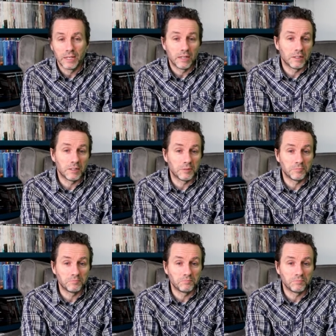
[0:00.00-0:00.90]

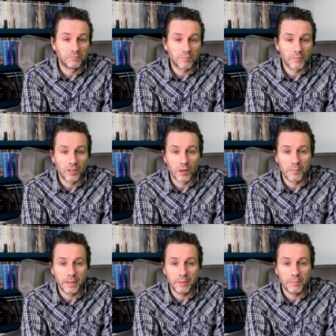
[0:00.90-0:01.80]
like
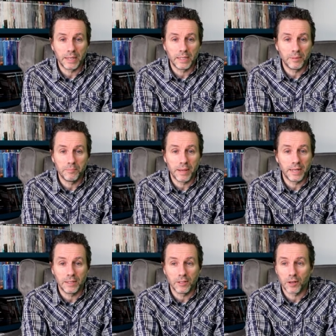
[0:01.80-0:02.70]

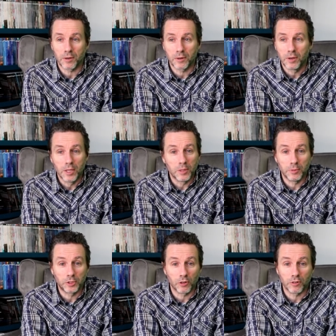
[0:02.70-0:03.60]
many, like the
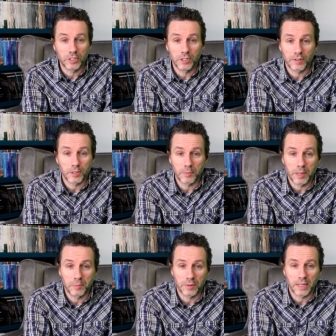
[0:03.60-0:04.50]
majority of other
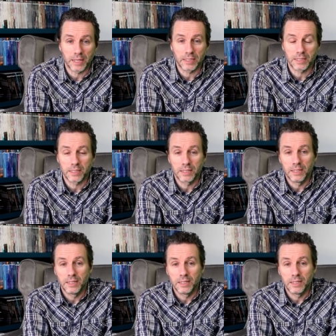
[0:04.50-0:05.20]
people, I guess.